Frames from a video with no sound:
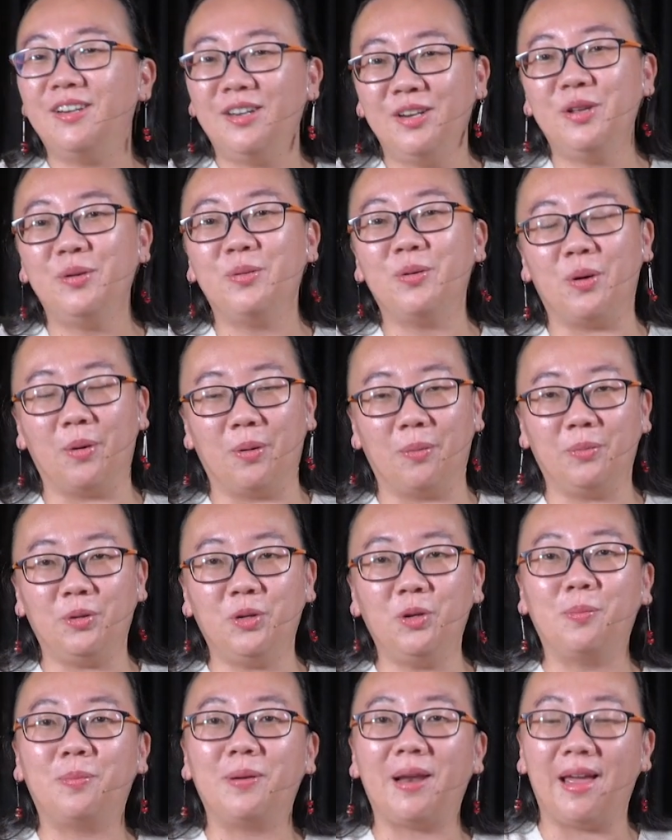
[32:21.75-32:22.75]
New hope,
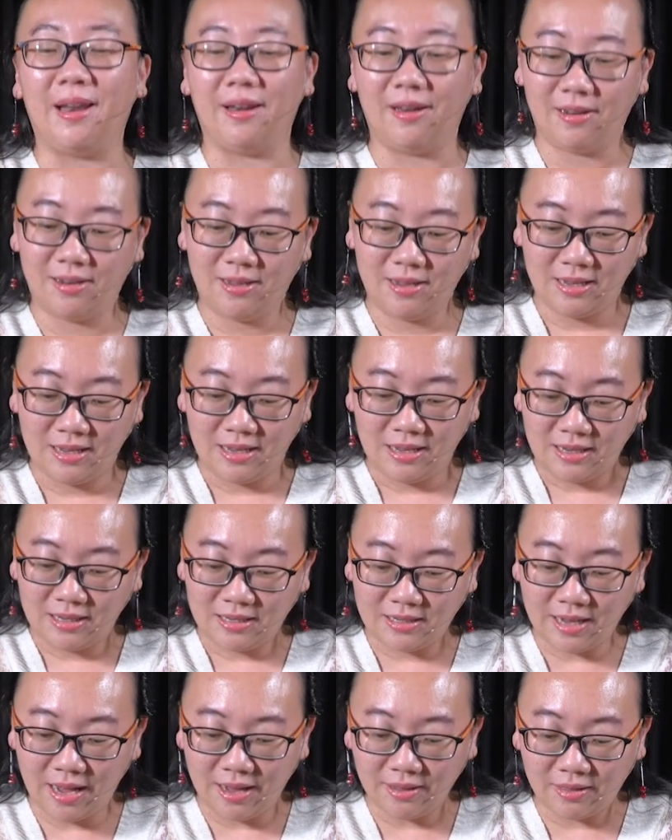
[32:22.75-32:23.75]
new plan.
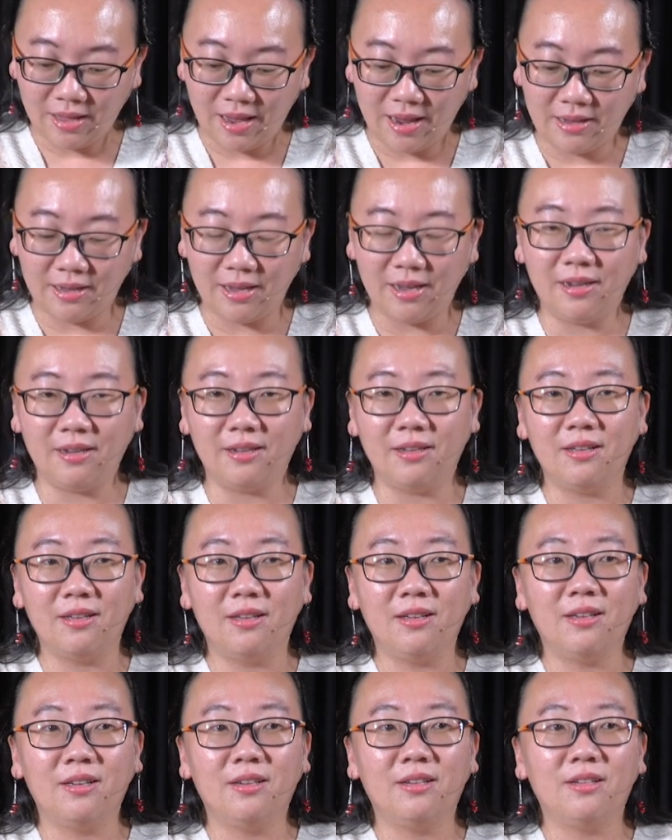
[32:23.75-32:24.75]
Start taking
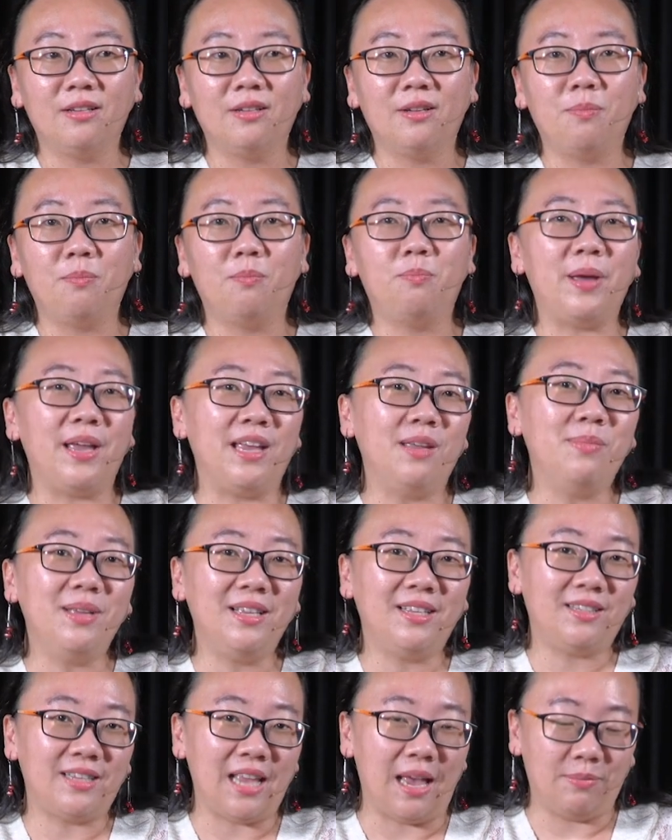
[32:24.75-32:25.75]

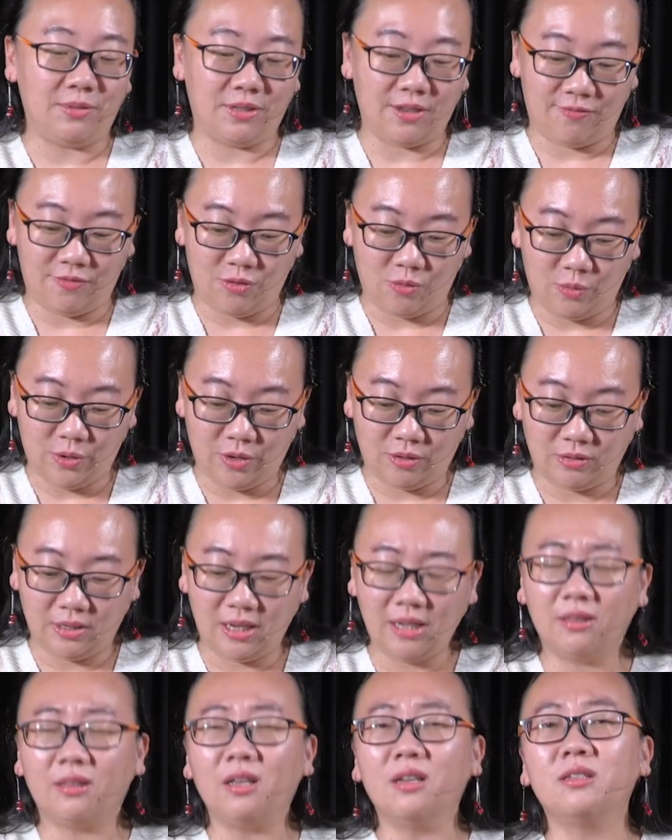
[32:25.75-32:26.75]
baby steps, if you will.
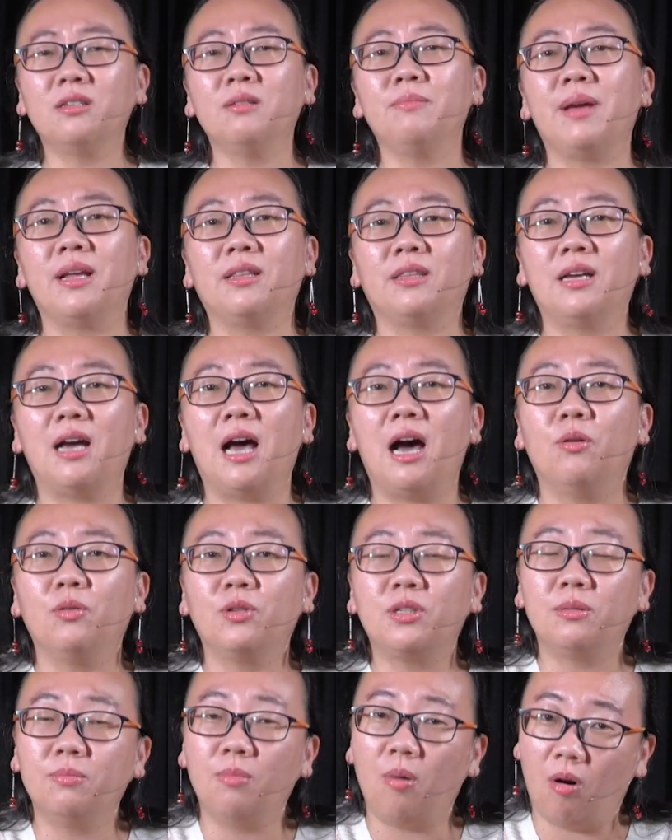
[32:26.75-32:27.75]
It doesn't matter
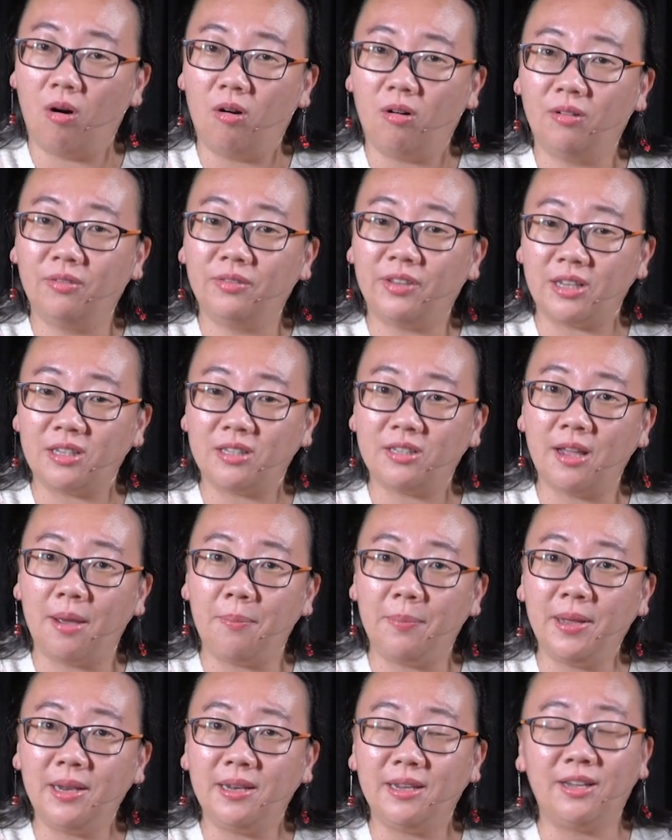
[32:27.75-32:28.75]
how small that
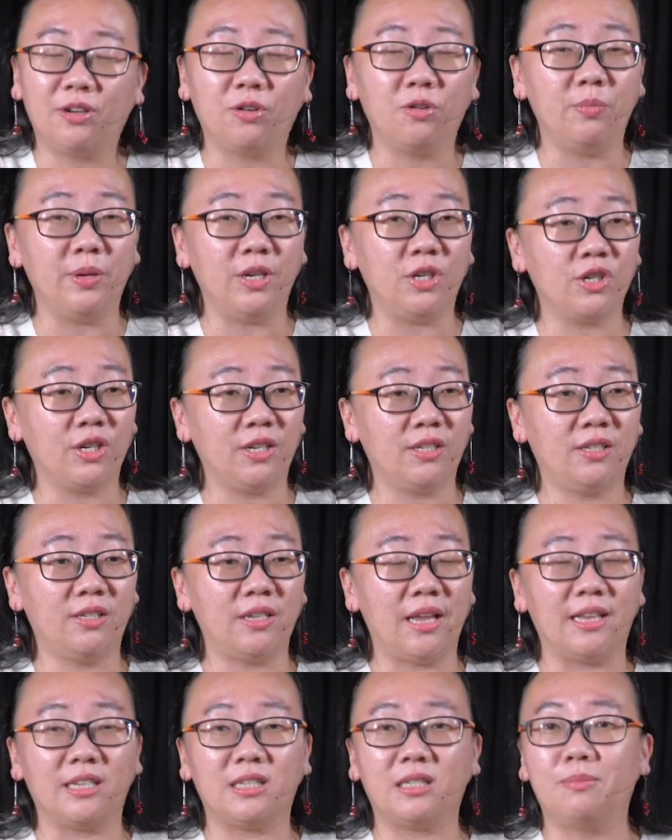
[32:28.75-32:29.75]
step is. It could be
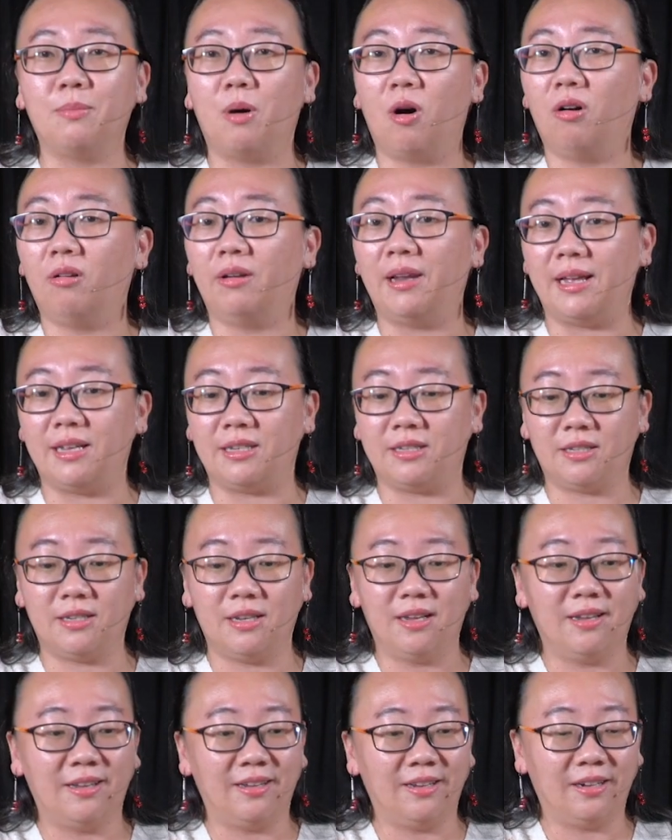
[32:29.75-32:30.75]
just as small
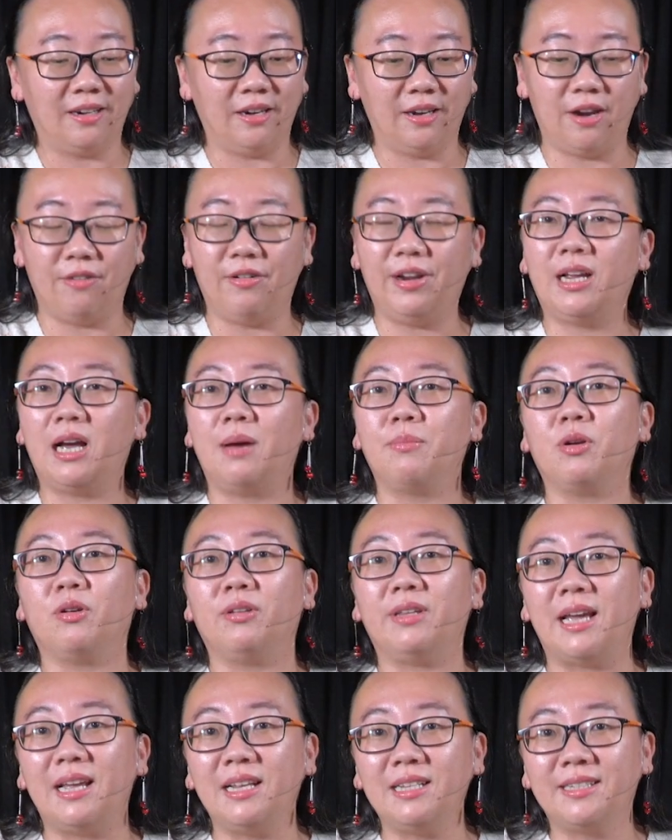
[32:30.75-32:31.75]
as clearing up
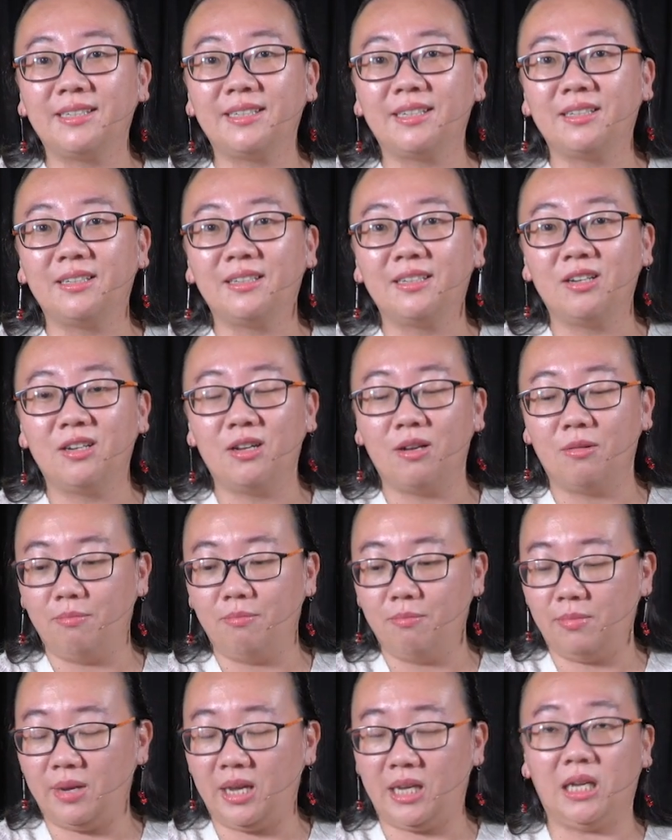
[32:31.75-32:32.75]
your desk,
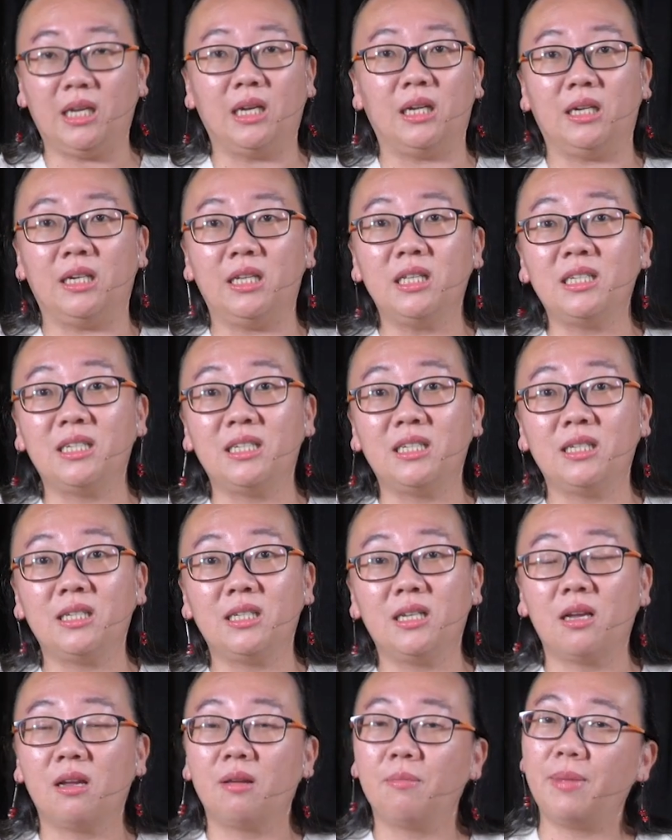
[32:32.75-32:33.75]
making a
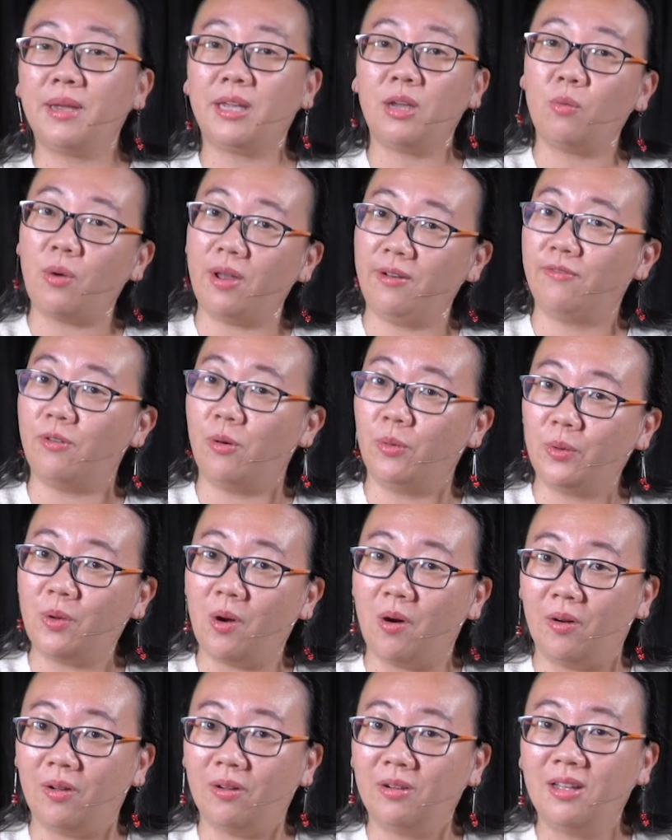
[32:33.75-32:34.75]
list, making one phone
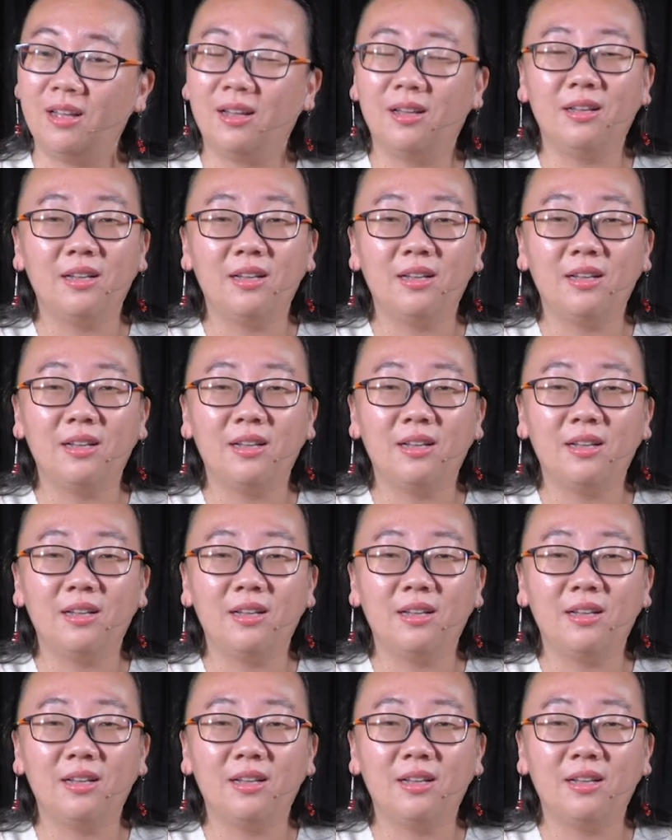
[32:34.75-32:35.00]
call.